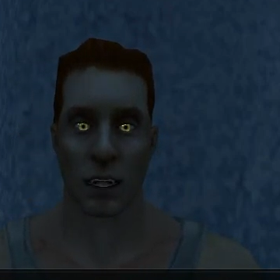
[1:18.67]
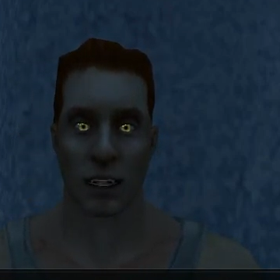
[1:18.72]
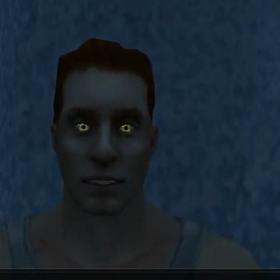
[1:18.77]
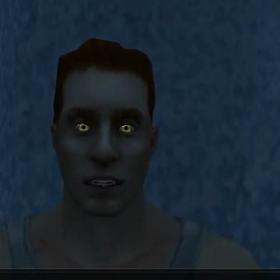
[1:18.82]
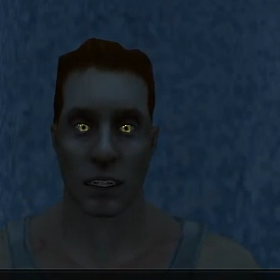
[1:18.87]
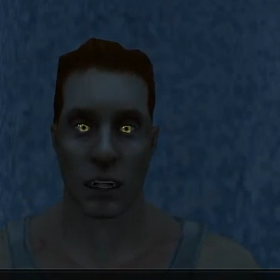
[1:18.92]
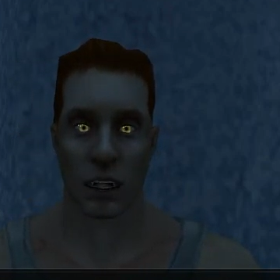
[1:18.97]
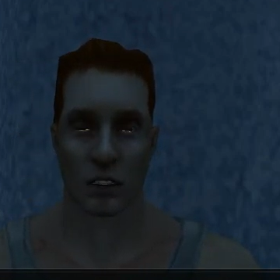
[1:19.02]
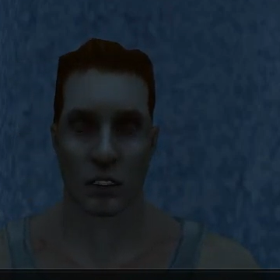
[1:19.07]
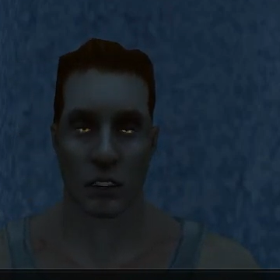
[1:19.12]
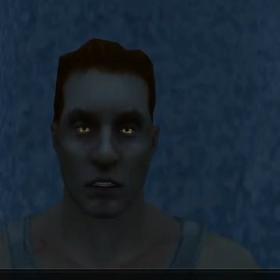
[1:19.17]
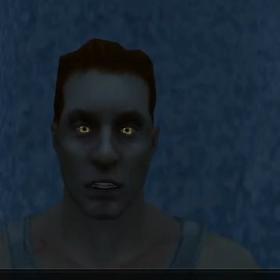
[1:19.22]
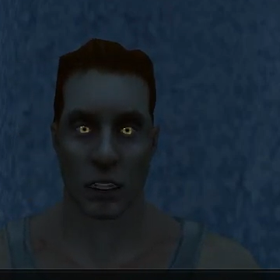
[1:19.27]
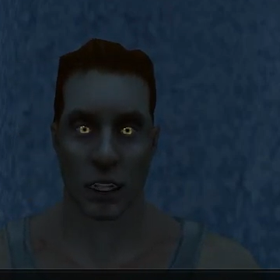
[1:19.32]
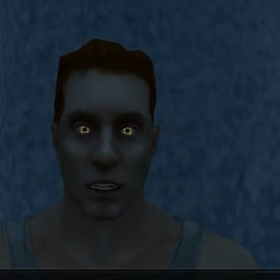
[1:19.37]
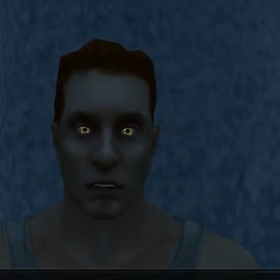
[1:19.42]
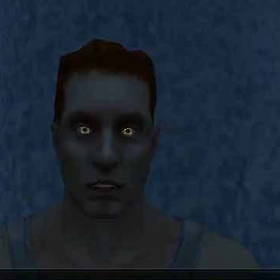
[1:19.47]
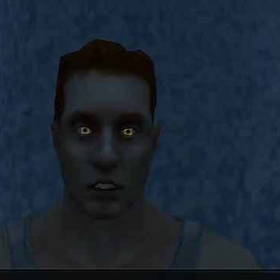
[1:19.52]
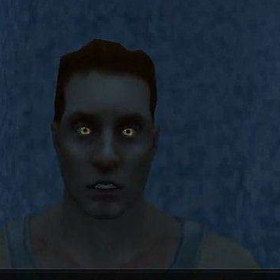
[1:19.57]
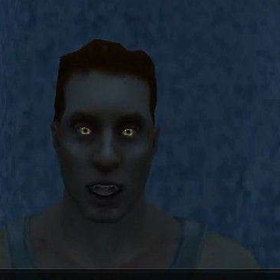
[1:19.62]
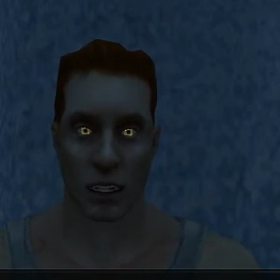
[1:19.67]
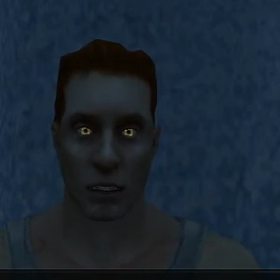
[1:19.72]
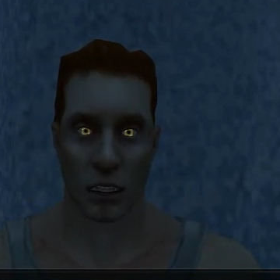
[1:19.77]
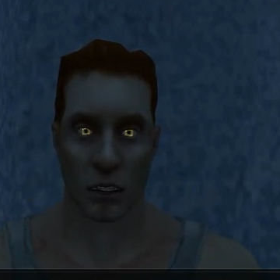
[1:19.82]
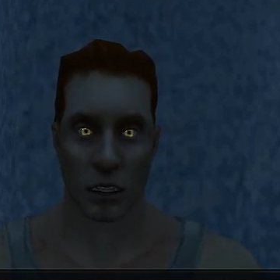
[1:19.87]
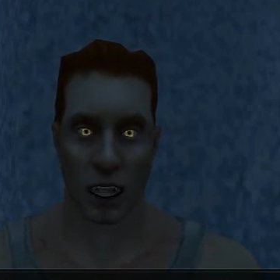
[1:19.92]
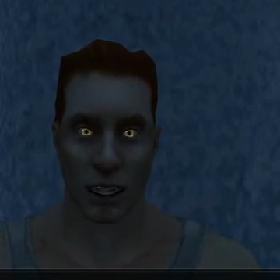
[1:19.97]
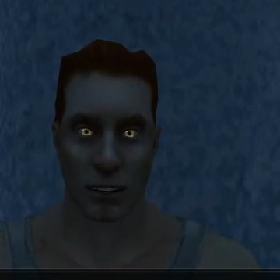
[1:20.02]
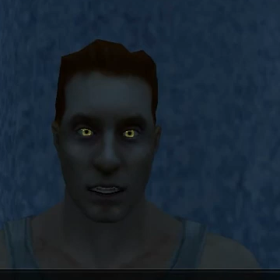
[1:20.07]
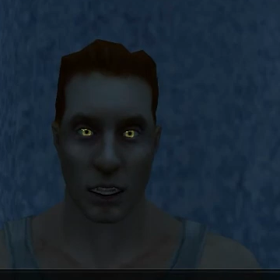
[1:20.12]
ripping them to
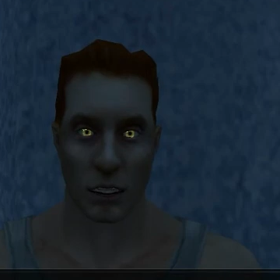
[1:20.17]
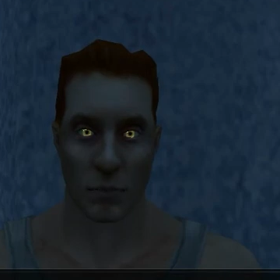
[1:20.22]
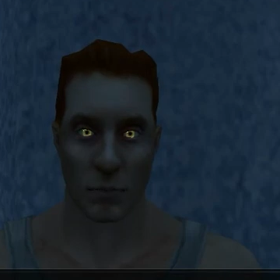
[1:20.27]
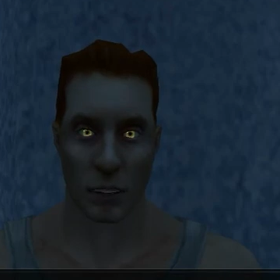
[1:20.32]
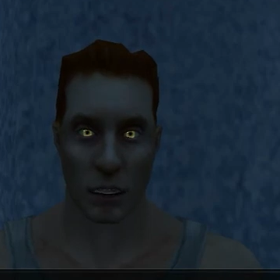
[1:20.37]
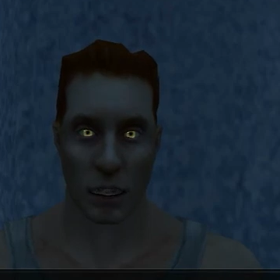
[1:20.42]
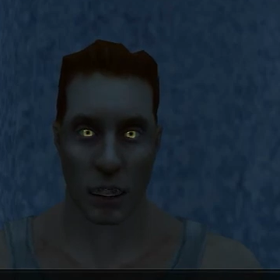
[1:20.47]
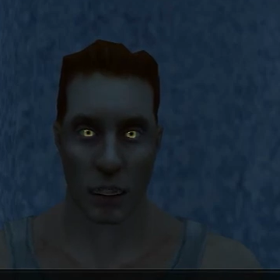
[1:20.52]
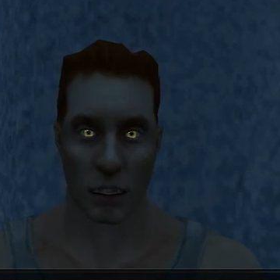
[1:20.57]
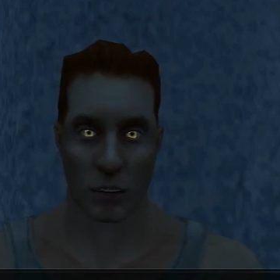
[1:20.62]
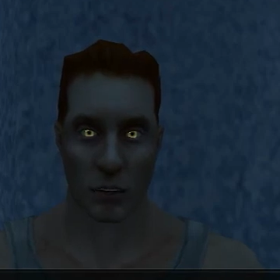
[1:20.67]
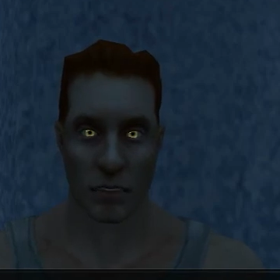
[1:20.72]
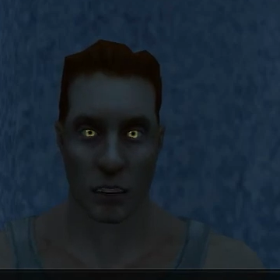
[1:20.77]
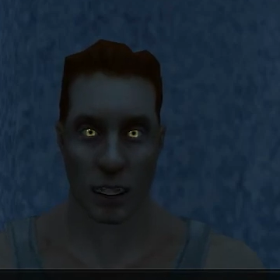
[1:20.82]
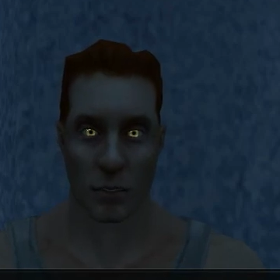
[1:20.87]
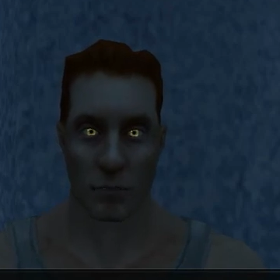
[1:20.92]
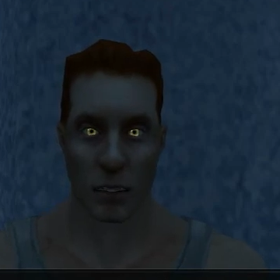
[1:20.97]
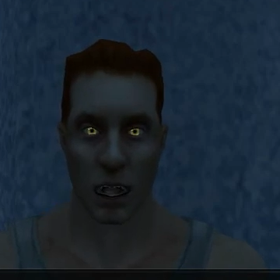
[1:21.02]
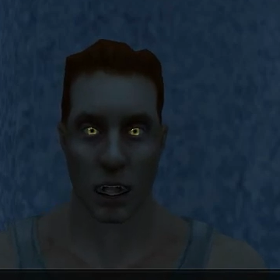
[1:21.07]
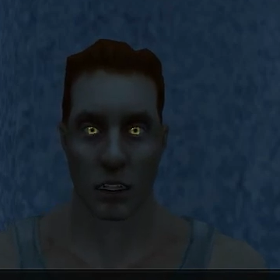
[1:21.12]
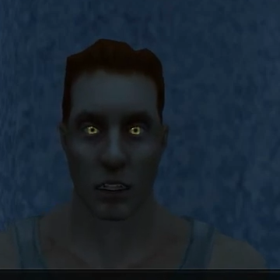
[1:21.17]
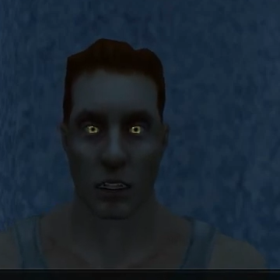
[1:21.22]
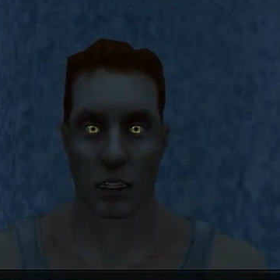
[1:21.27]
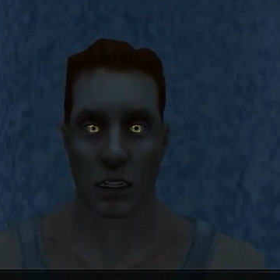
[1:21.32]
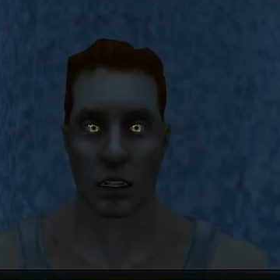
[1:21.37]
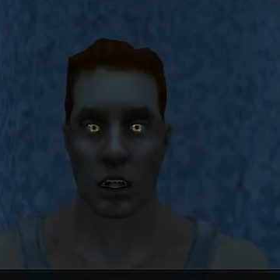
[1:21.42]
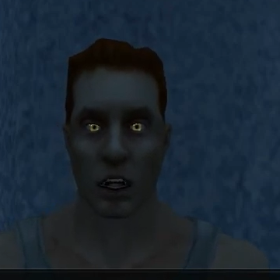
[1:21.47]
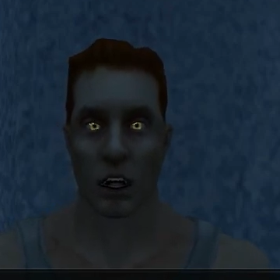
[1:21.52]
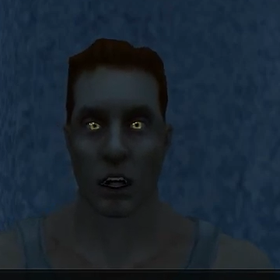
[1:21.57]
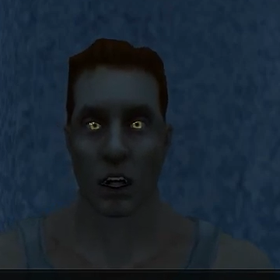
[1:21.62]
shreds and licking their blood from
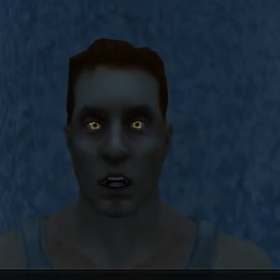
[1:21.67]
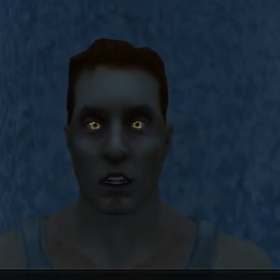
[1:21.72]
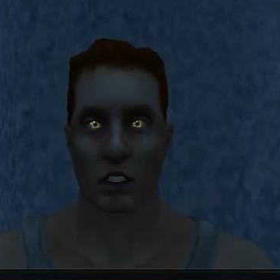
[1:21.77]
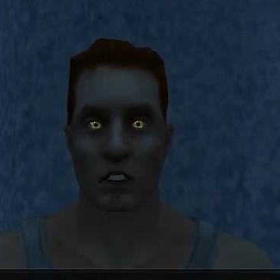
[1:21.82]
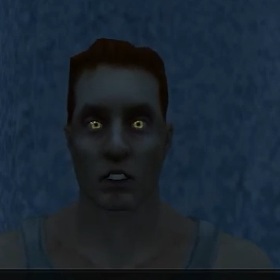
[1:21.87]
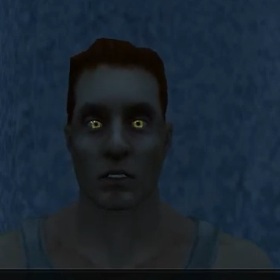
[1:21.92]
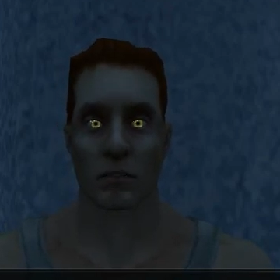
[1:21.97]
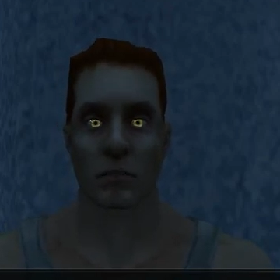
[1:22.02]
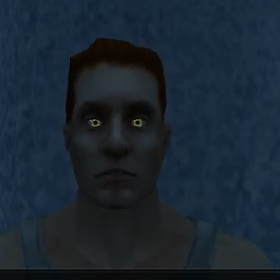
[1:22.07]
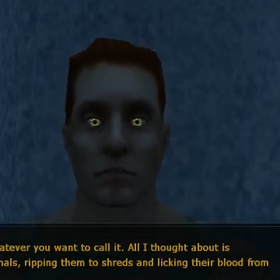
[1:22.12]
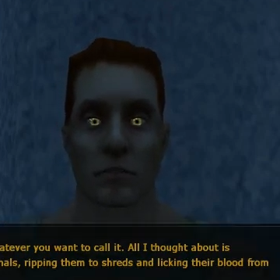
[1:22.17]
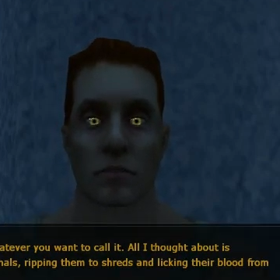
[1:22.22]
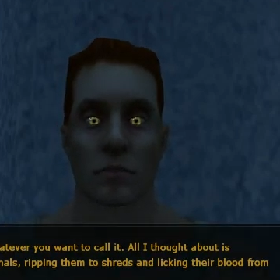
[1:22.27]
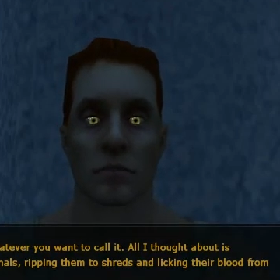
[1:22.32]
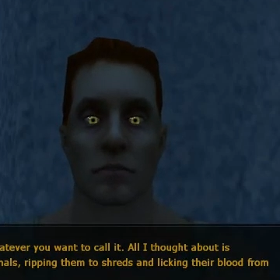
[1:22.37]
my claws.